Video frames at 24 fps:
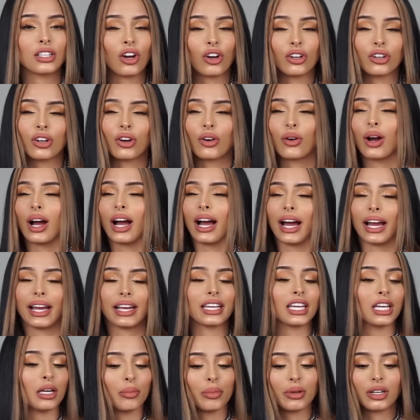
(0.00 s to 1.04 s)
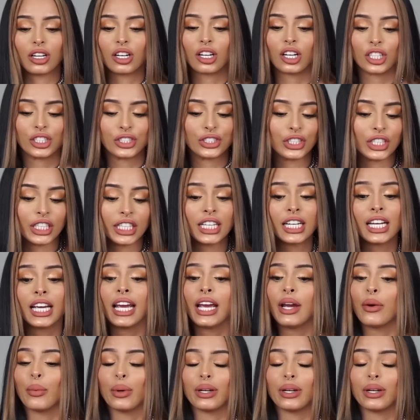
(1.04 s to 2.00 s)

Y'all know I keep it 100.